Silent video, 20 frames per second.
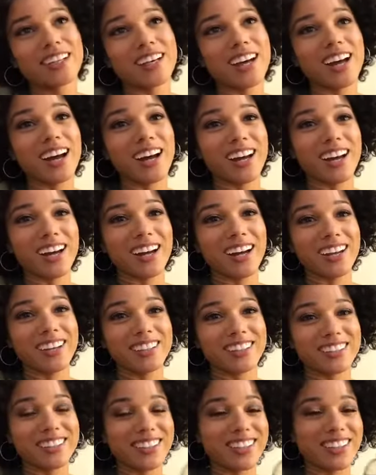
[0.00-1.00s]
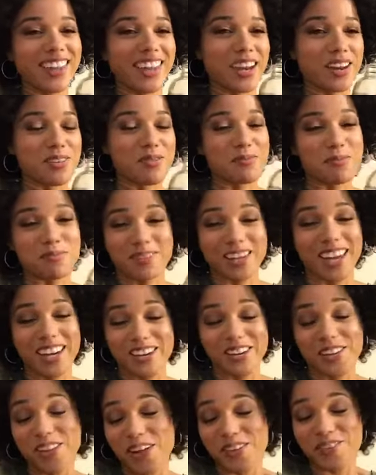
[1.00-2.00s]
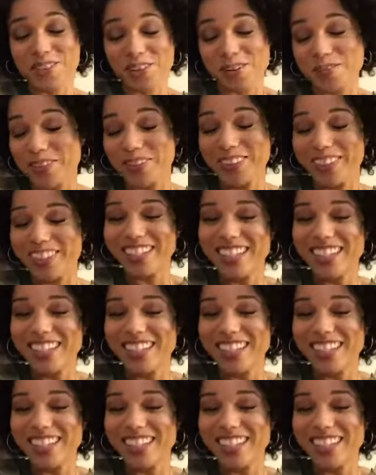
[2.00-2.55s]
And then I'm getting in a lot of trouble.